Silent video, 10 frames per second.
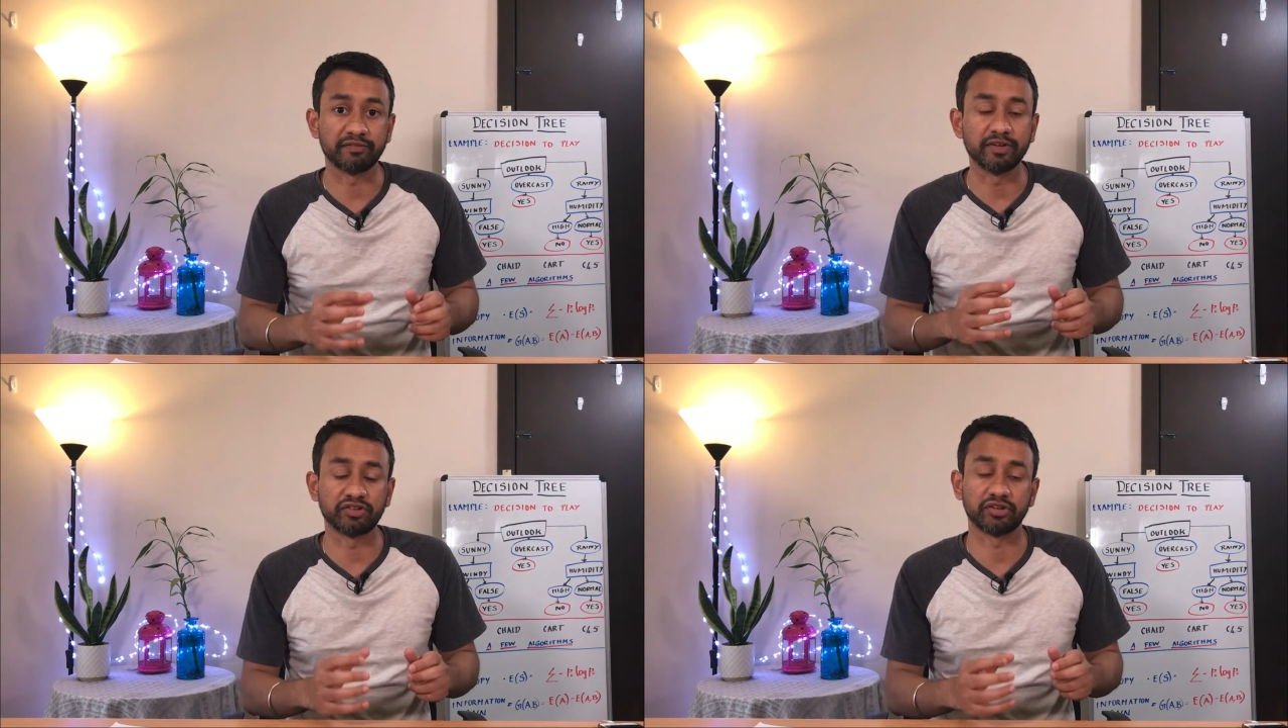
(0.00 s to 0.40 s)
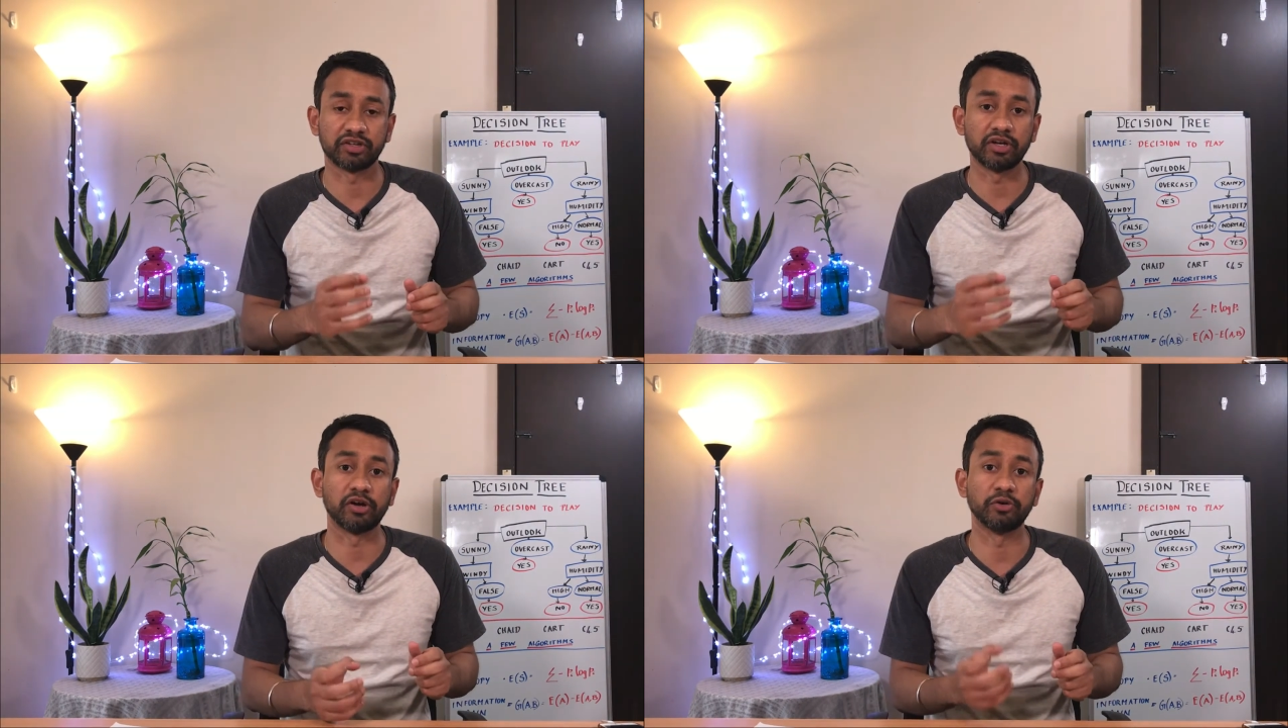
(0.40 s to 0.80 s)
which
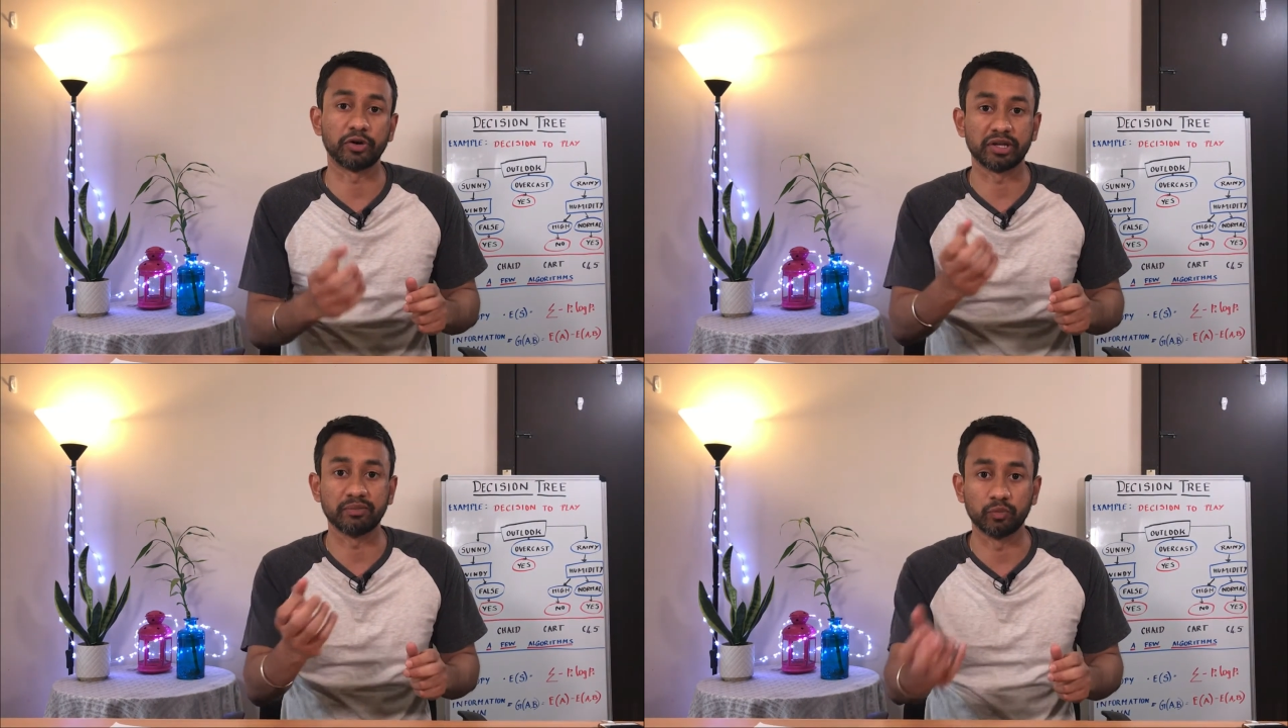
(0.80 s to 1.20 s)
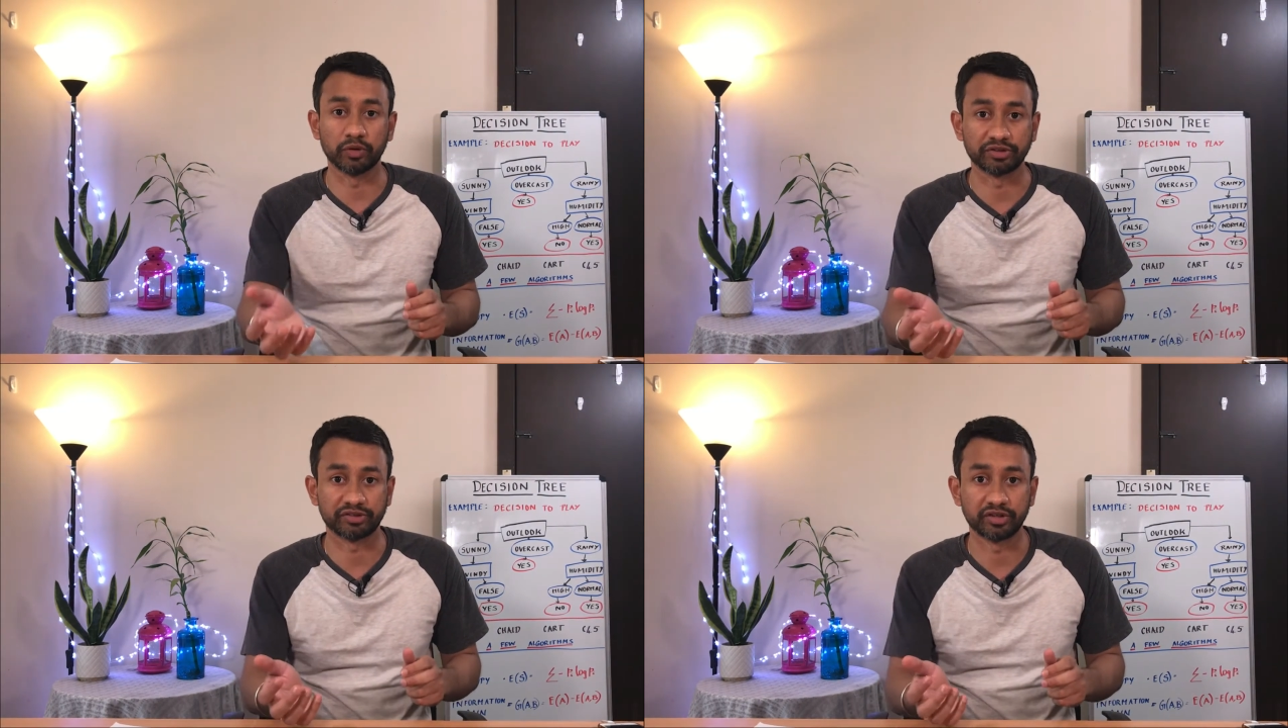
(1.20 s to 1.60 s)
the algorithm
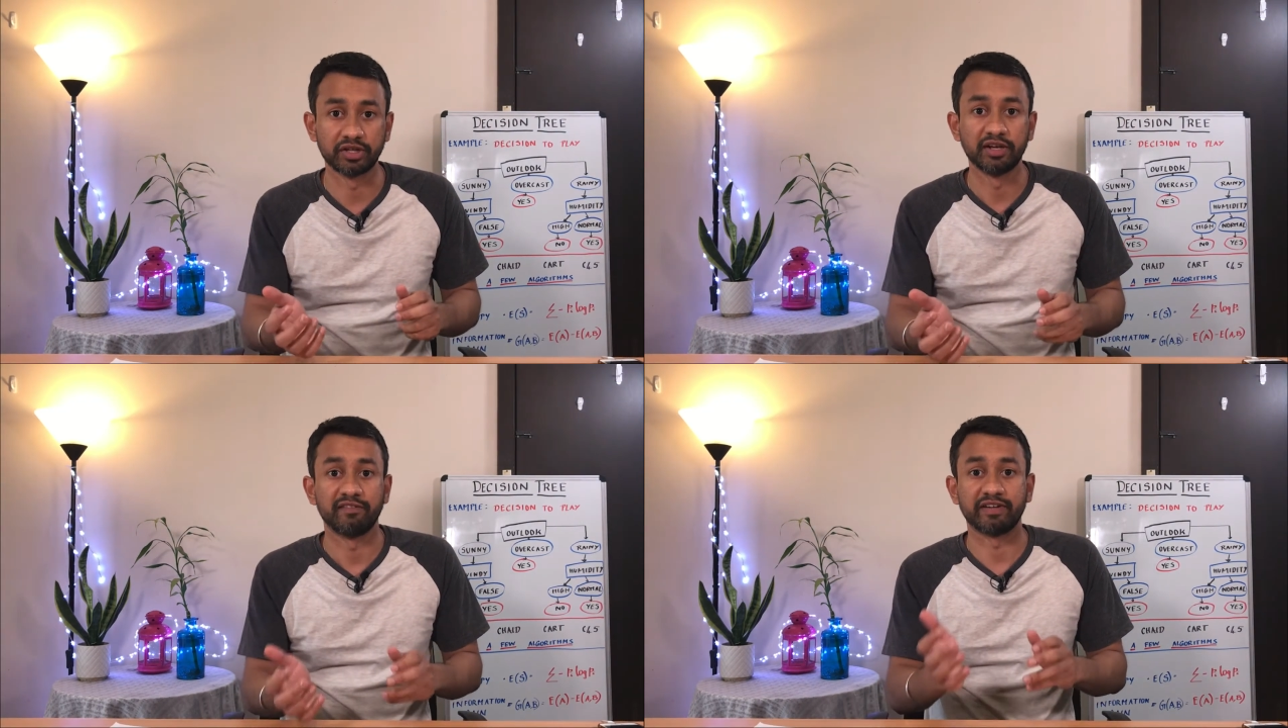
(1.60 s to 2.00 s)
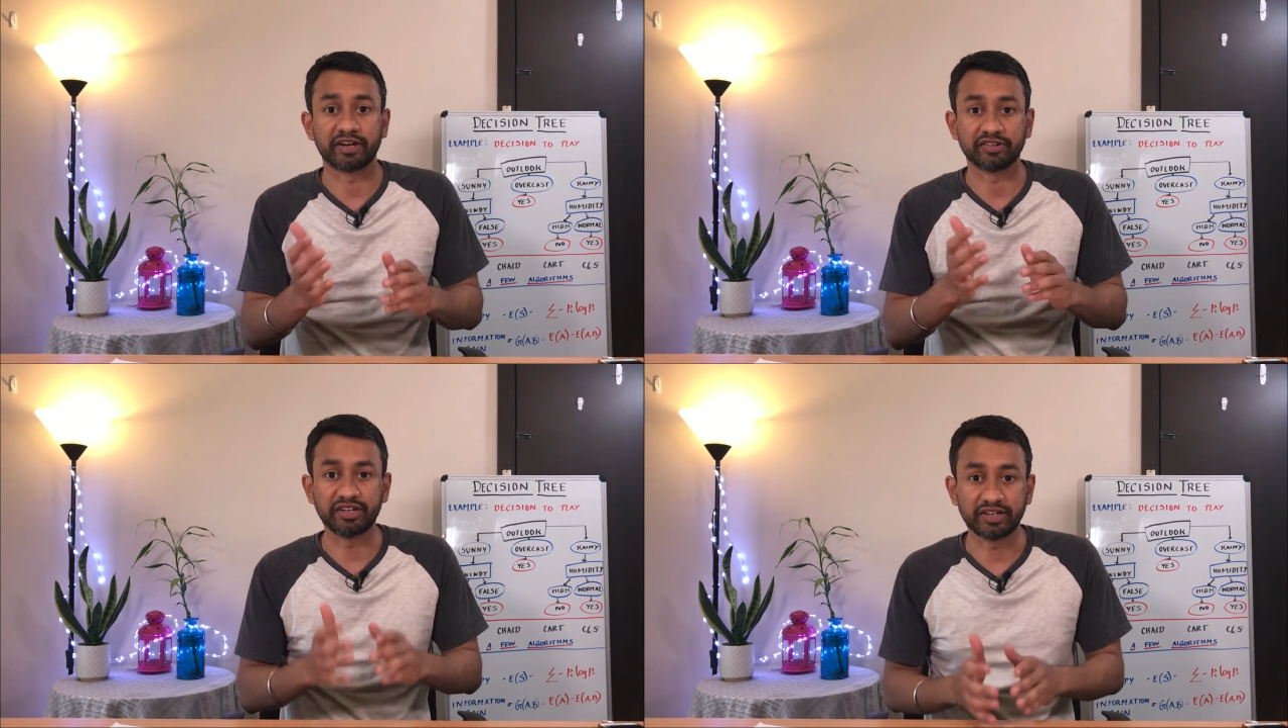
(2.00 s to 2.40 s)
works.
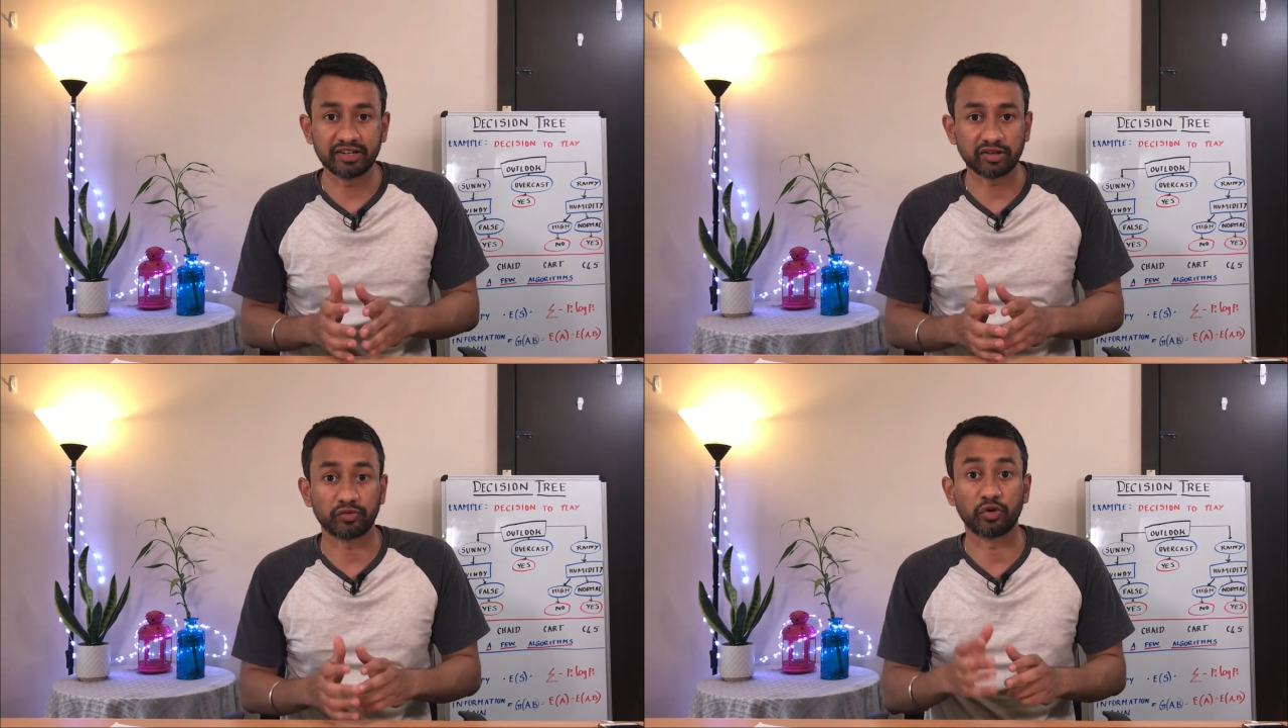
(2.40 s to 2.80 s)
Whereas in case of